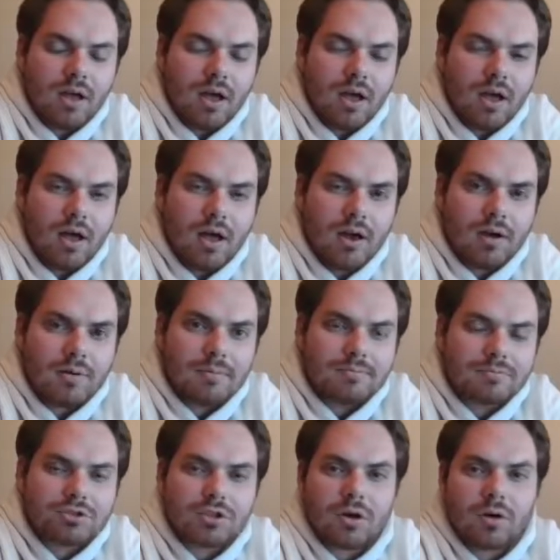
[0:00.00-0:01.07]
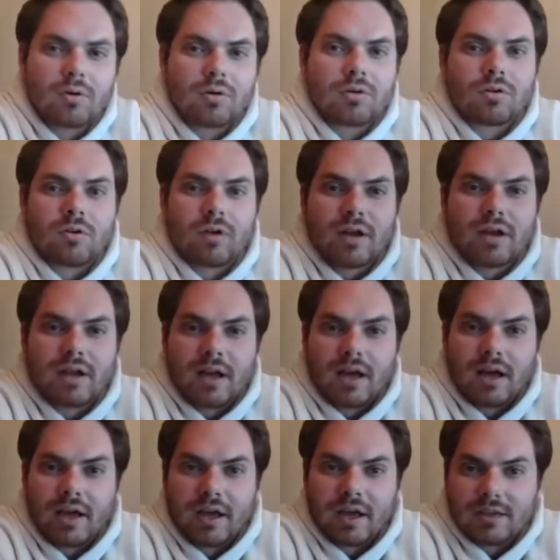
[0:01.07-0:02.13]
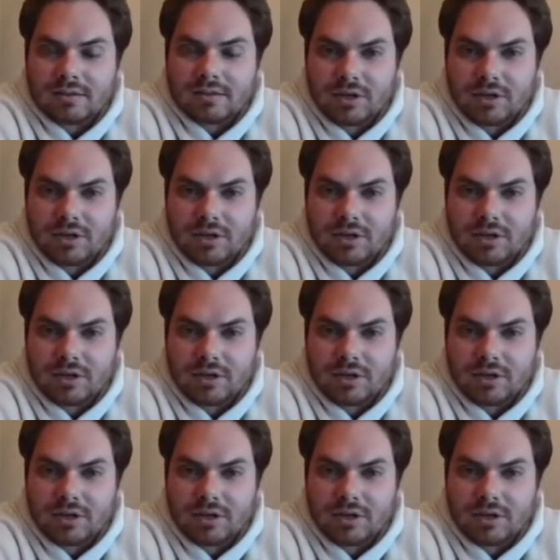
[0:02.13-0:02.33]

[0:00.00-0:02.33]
So Corinne, again,